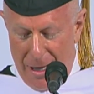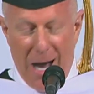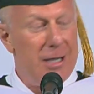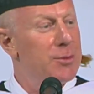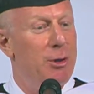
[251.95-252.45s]

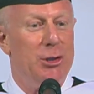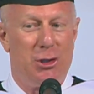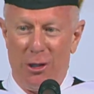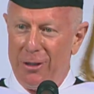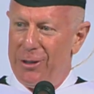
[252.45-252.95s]
last but
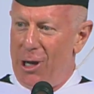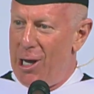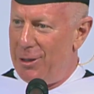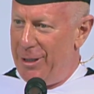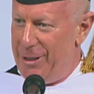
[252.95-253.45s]
certainly
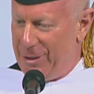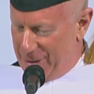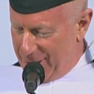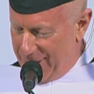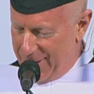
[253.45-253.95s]
not
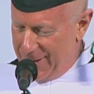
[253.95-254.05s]
least,